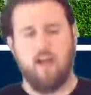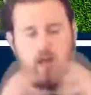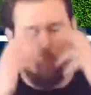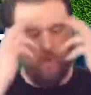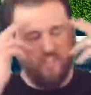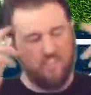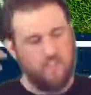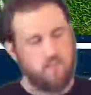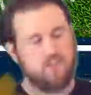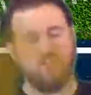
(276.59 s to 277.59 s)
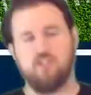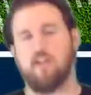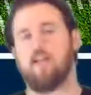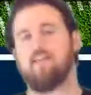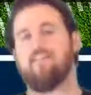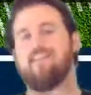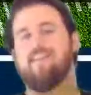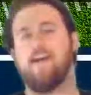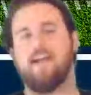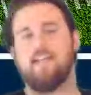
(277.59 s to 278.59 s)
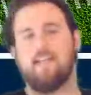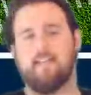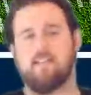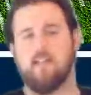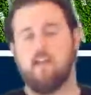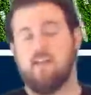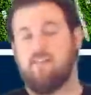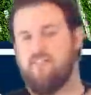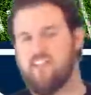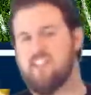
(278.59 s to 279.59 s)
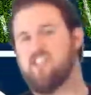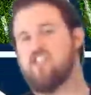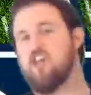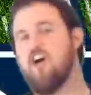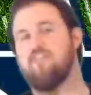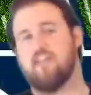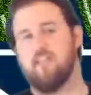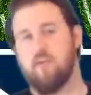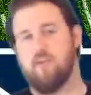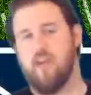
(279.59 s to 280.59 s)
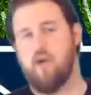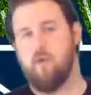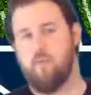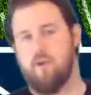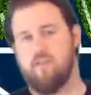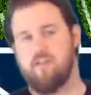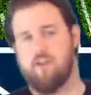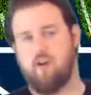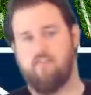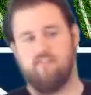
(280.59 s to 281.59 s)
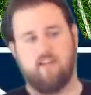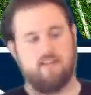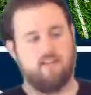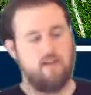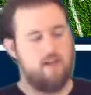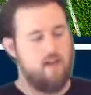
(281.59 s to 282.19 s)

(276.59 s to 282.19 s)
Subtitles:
And we're still stuck in the 90s philosophically with how we run this offense.